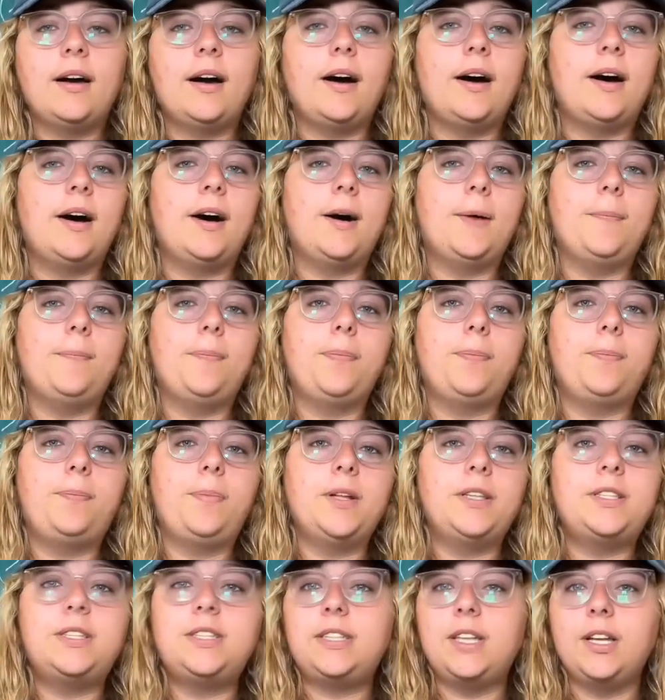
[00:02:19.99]

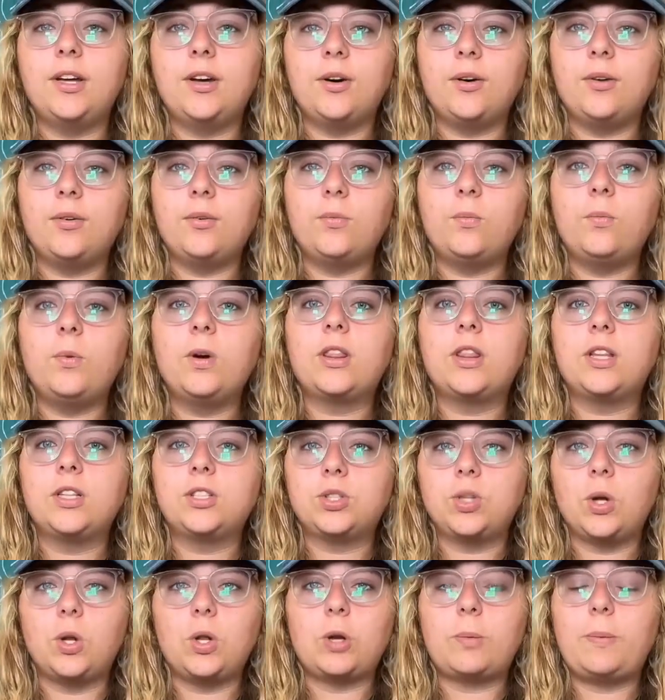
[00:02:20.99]
but still with the
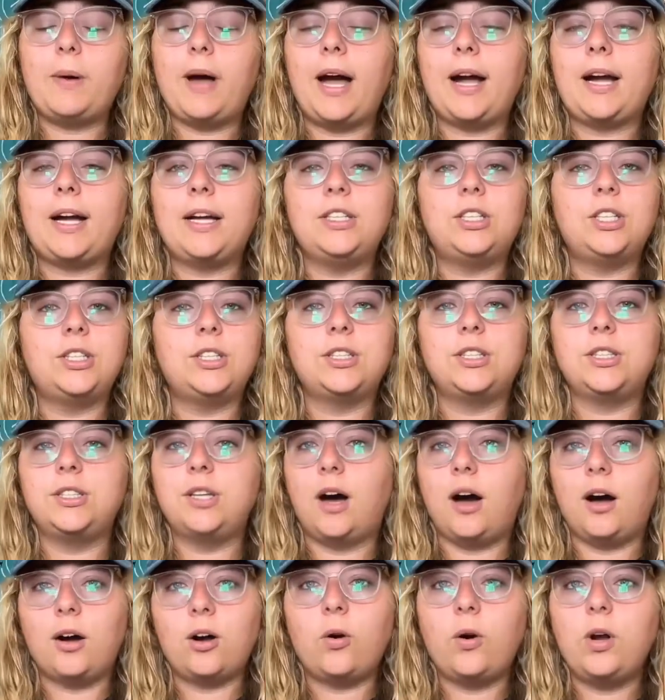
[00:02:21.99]
solar package, it is
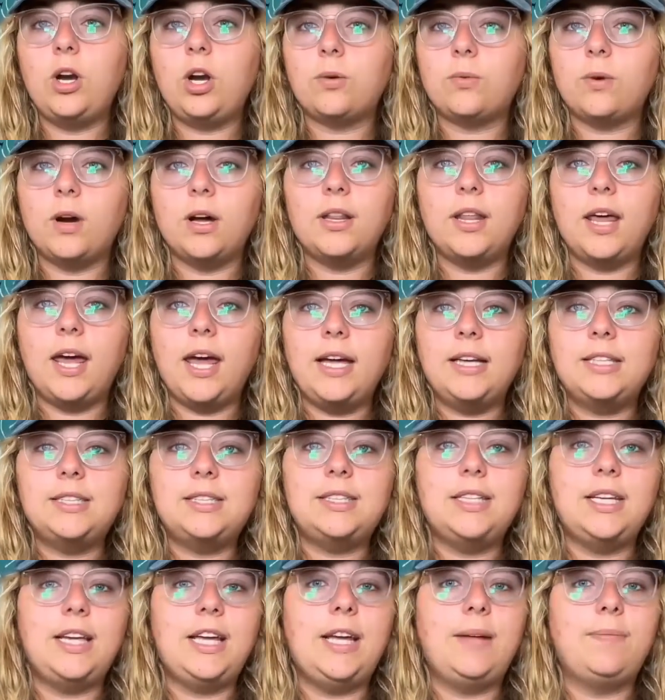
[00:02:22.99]
not going to run the
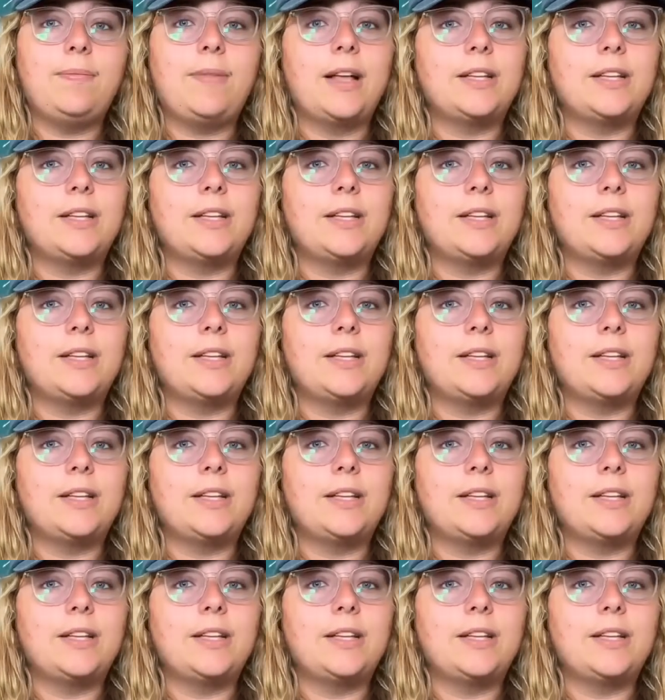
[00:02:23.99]
AC.